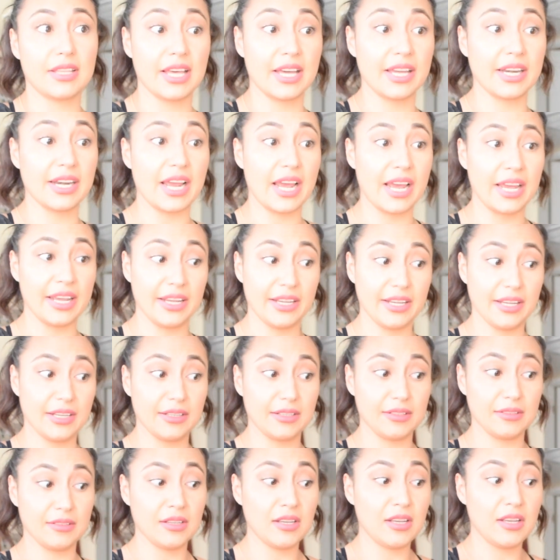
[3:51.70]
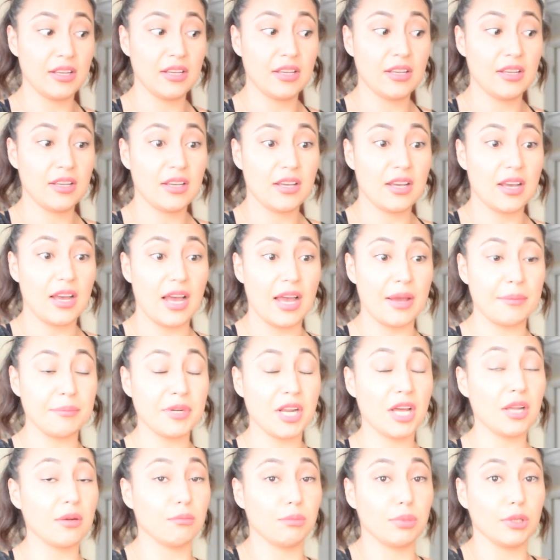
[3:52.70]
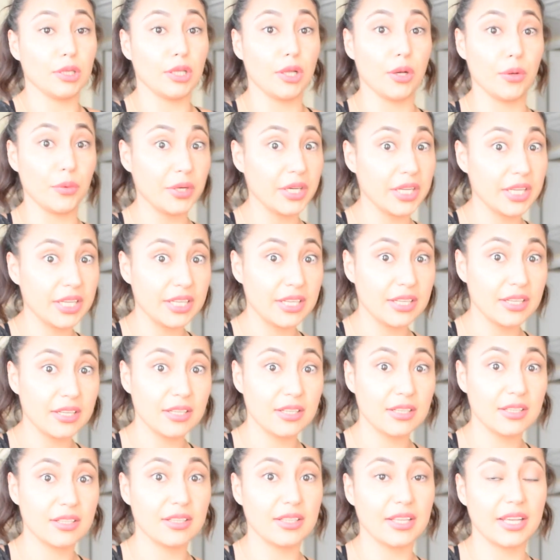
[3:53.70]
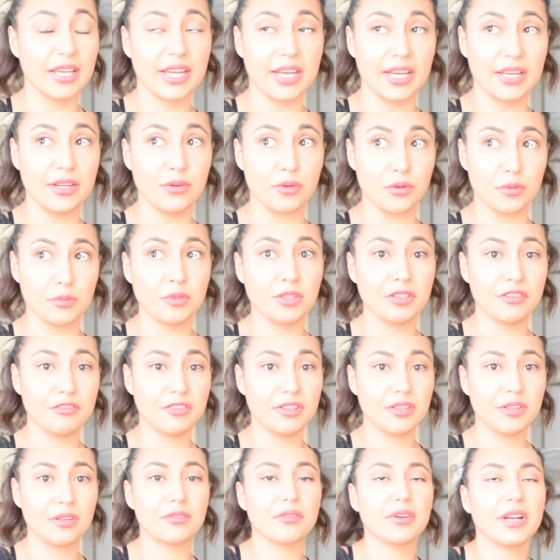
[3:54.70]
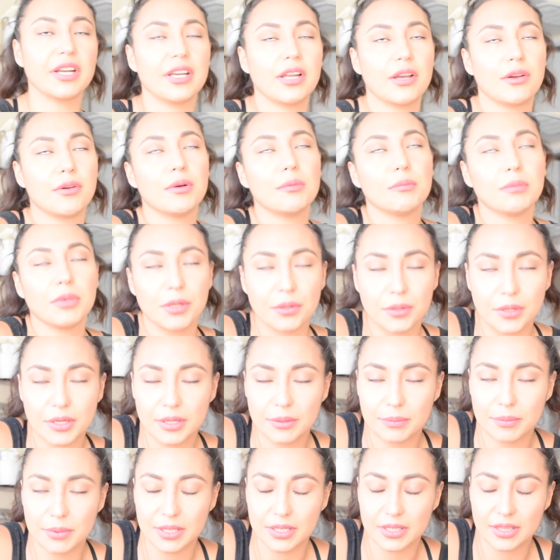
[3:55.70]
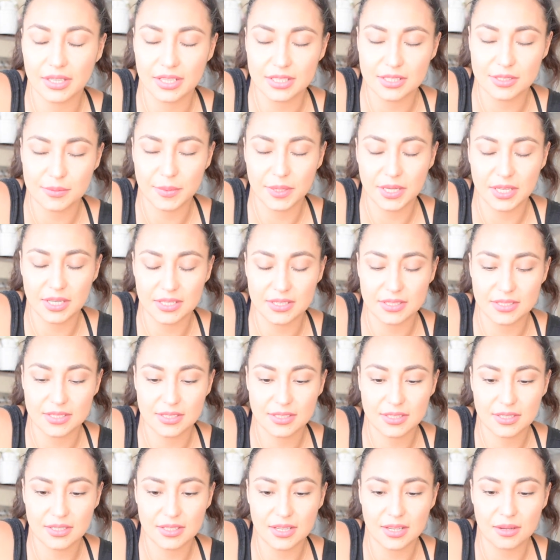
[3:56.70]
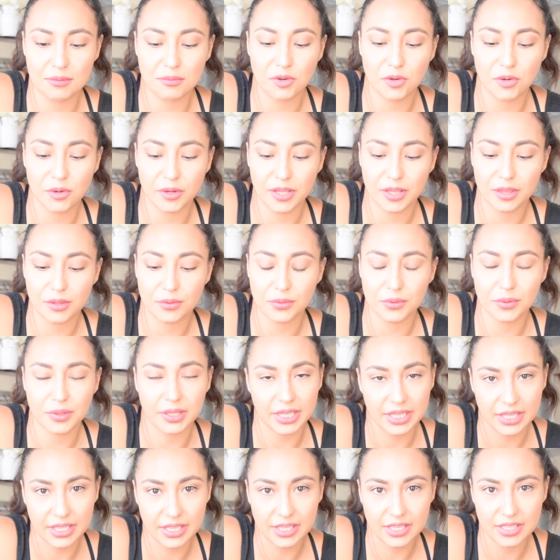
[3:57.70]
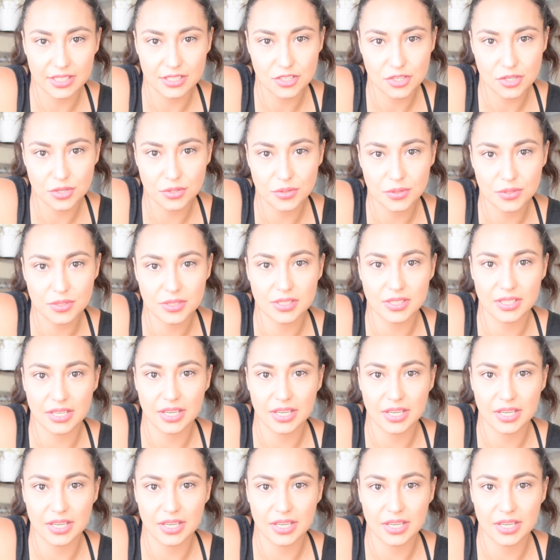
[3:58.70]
that I'm not bloated like I normally feel. Right now I'm bloated, but that's because I'm going through lady issues